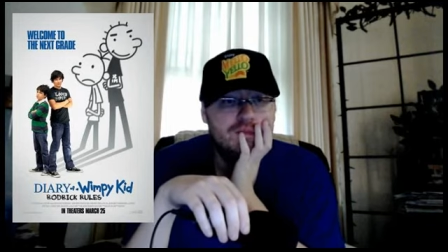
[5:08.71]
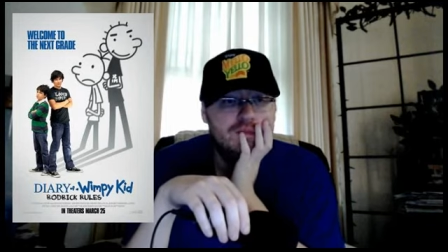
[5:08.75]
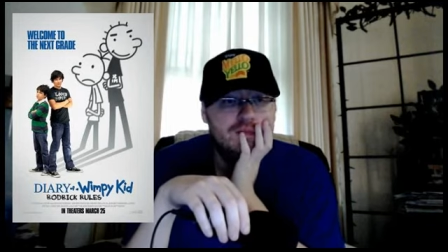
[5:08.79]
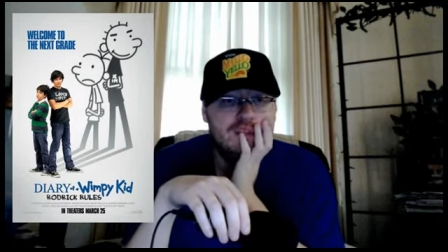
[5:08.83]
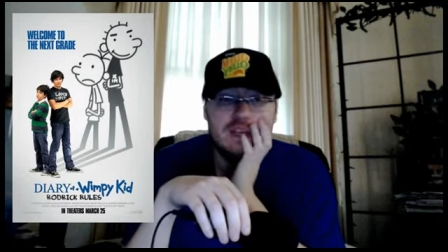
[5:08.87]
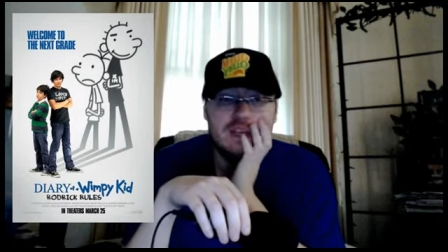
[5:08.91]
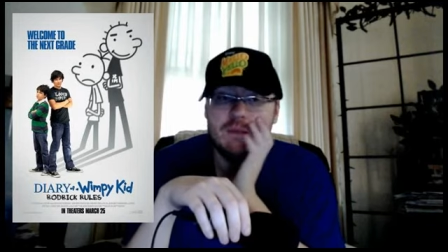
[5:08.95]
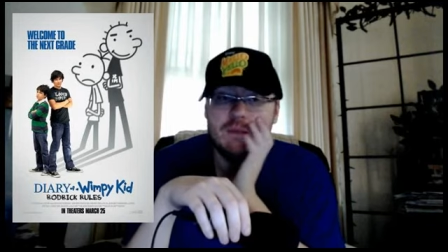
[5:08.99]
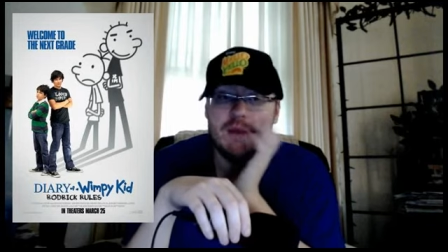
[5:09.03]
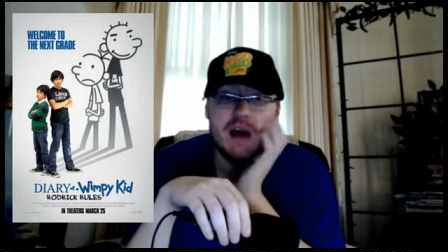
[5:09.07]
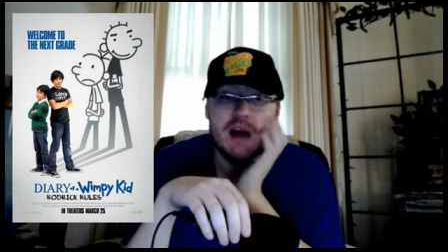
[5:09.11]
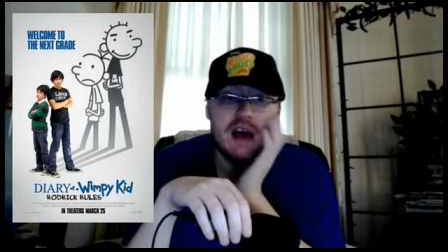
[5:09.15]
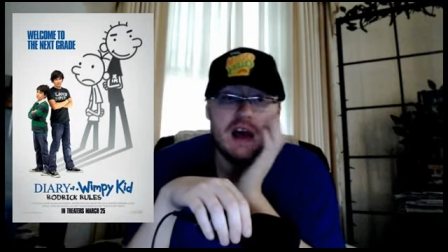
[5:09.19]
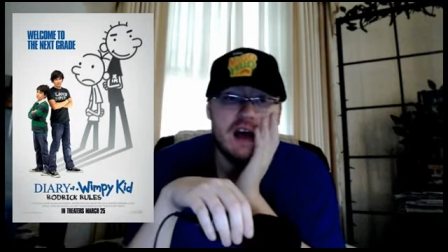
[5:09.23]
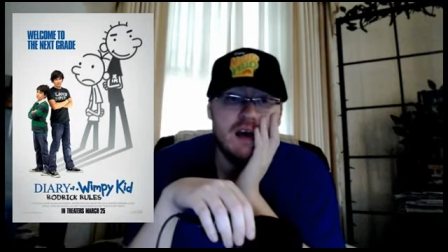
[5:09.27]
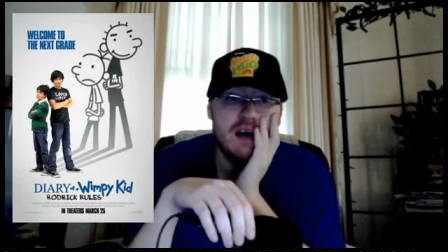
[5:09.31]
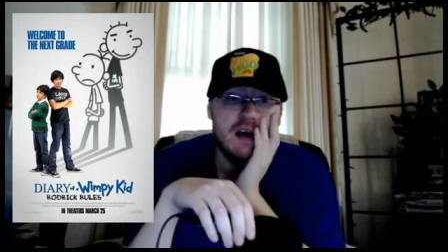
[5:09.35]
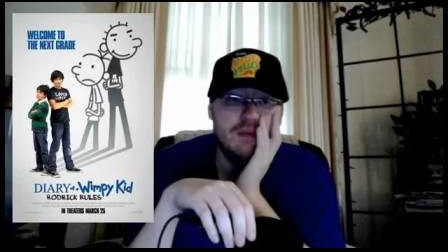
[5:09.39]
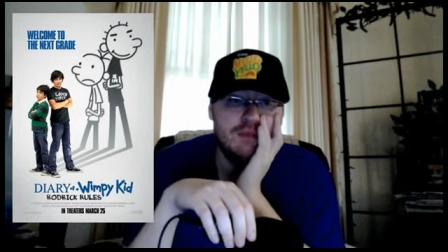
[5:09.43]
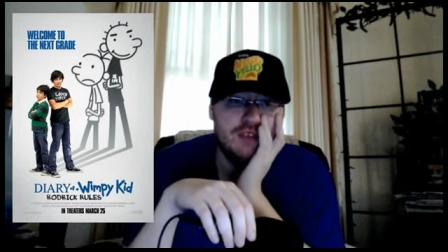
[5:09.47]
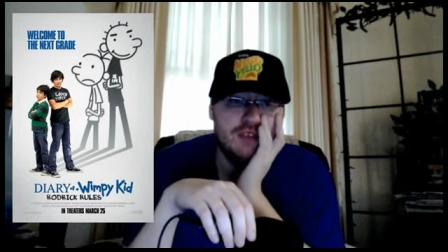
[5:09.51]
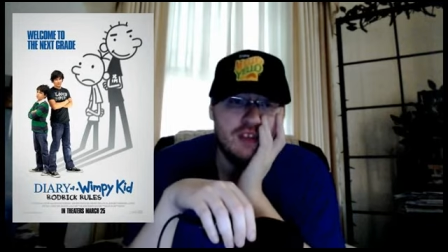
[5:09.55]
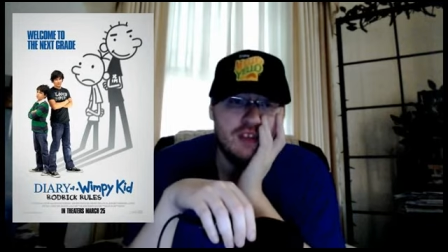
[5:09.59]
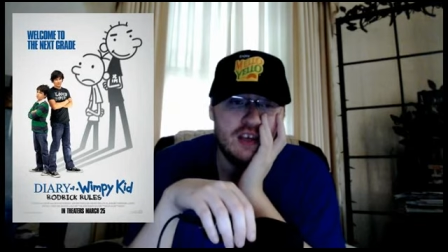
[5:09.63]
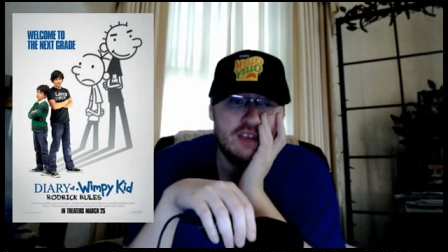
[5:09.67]
The mom
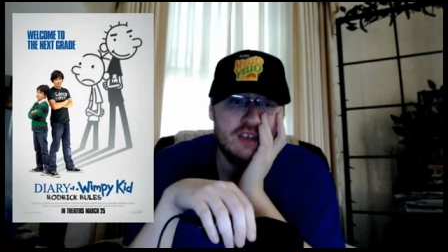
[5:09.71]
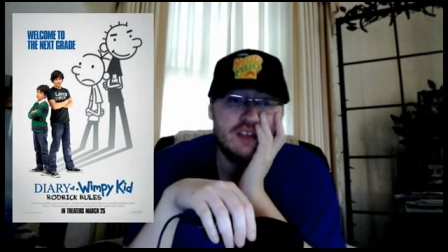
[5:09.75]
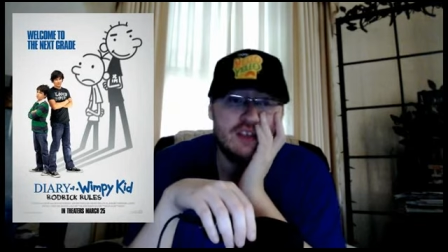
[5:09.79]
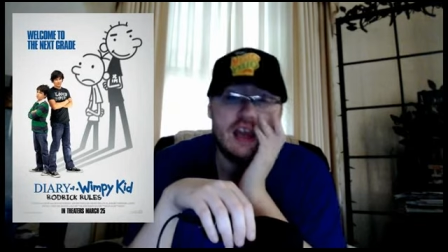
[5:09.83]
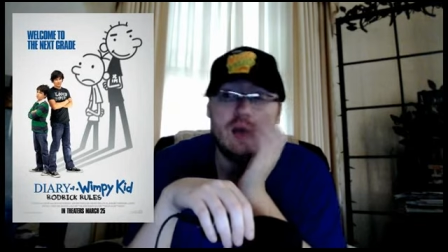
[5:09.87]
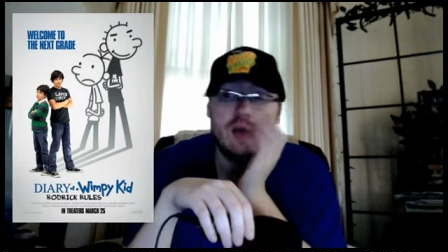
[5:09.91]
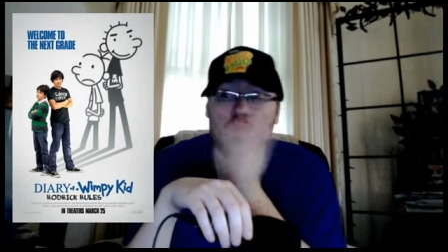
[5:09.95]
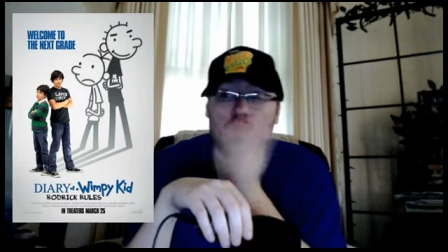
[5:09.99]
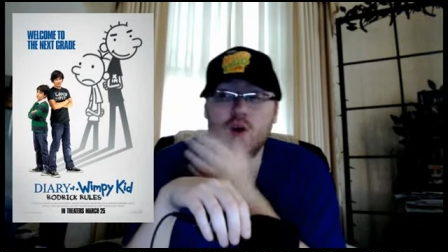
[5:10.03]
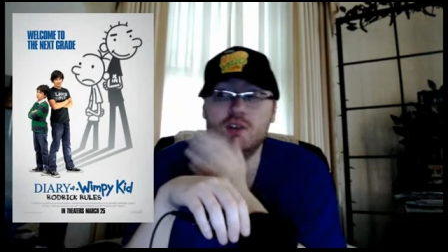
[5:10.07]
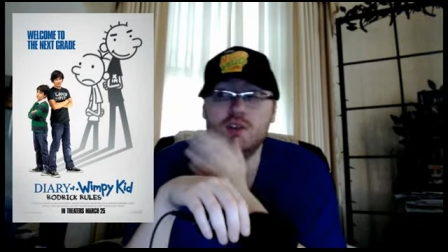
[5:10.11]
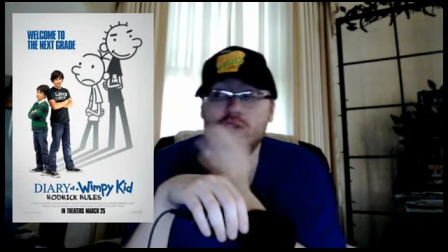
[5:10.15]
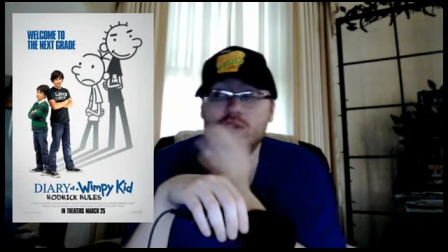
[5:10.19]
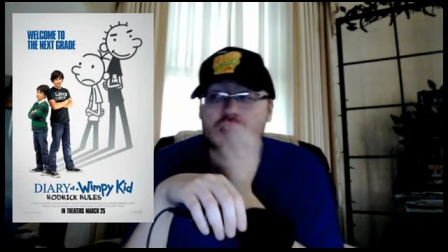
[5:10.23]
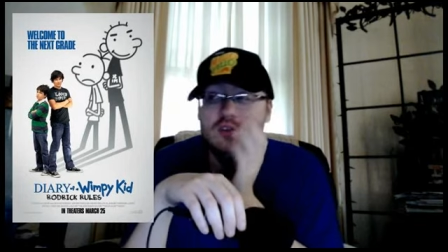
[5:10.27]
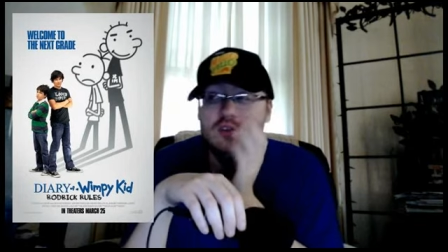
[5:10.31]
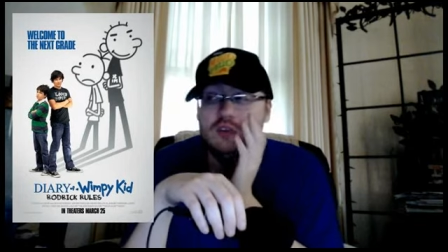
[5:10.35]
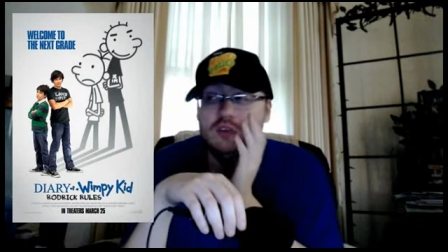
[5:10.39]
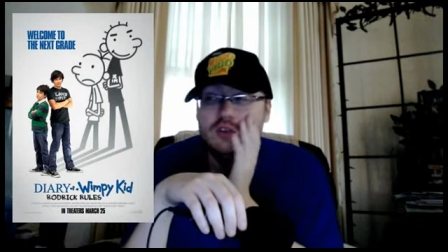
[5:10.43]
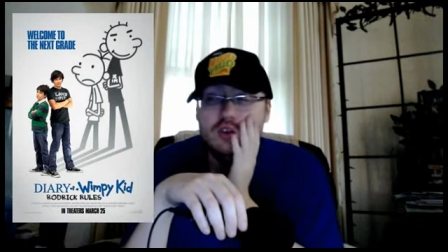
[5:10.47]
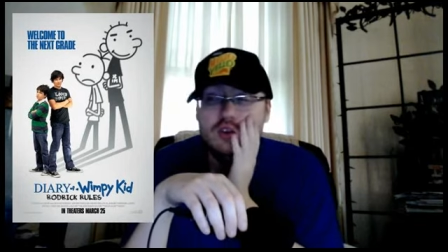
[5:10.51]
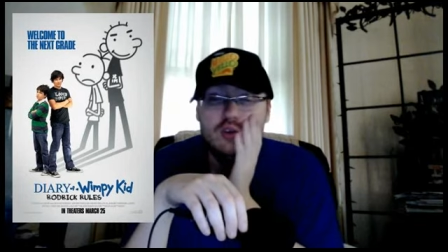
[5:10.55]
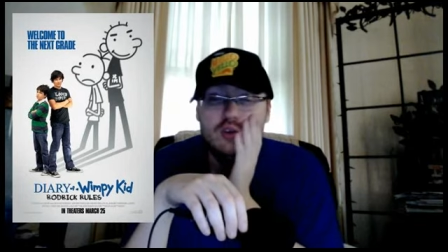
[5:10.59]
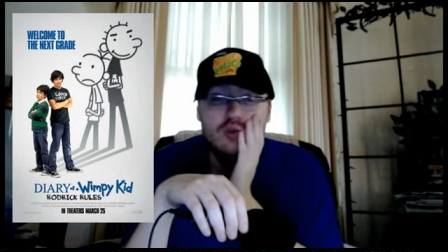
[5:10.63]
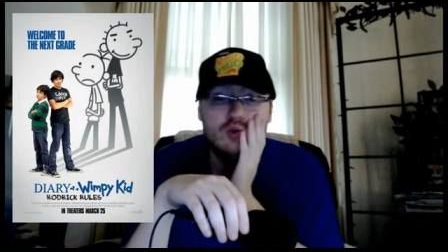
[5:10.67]
says, I want
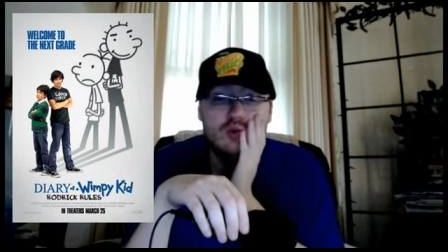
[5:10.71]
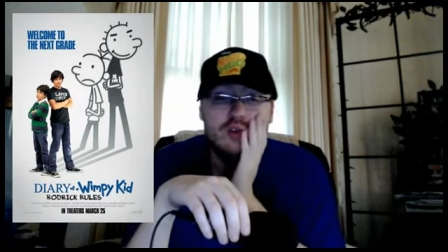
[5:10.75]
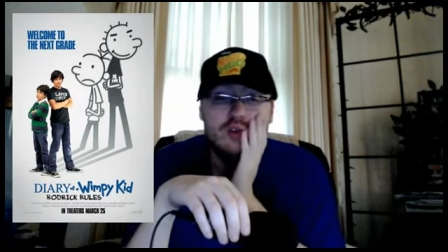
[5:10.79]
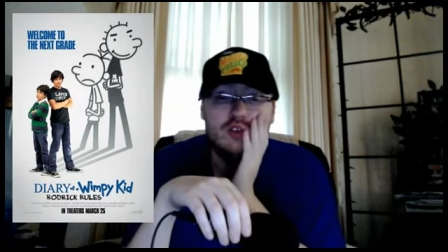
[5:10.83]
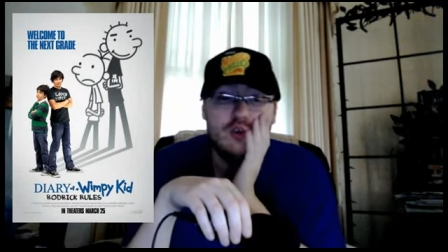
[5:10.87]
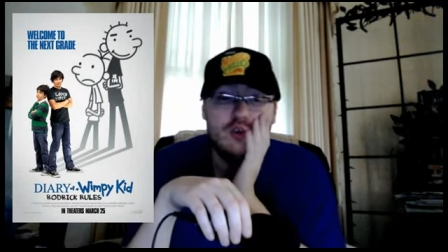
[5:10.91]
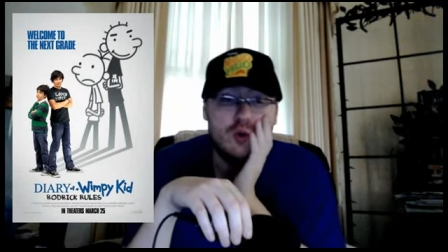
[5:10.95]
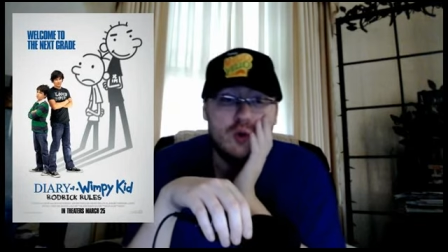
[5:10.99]
you and your